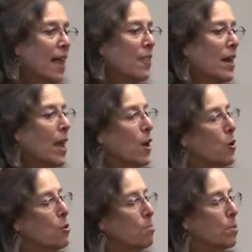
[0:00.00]
and then I
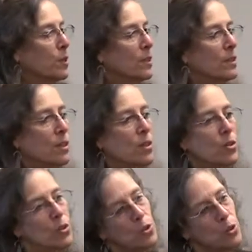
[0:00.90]
hope
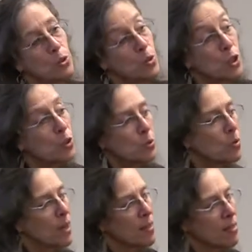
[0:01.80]
you
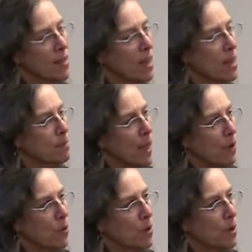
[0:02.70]
too can think
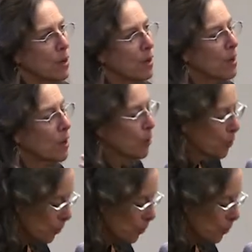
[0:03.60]
about uh, a